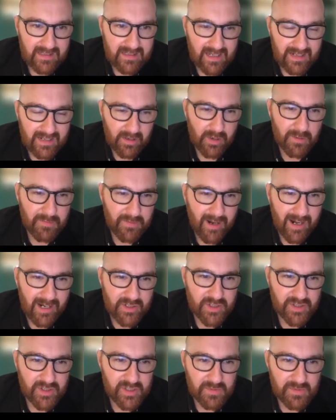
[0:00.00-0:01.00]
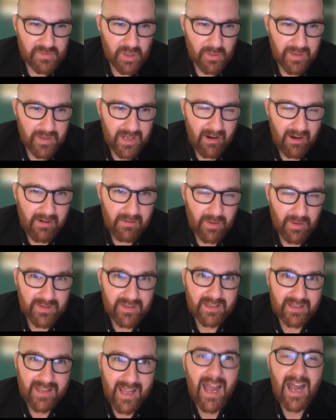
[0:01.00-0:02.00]
I don't know if they're actually subgenomic RNA. Well,
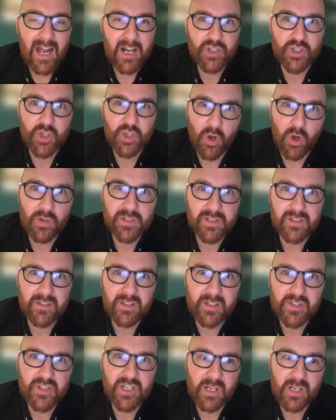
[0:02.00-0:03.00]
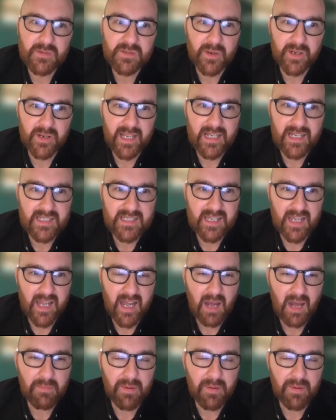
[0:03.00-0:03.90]
they are shorter than the genome, so I guess they are.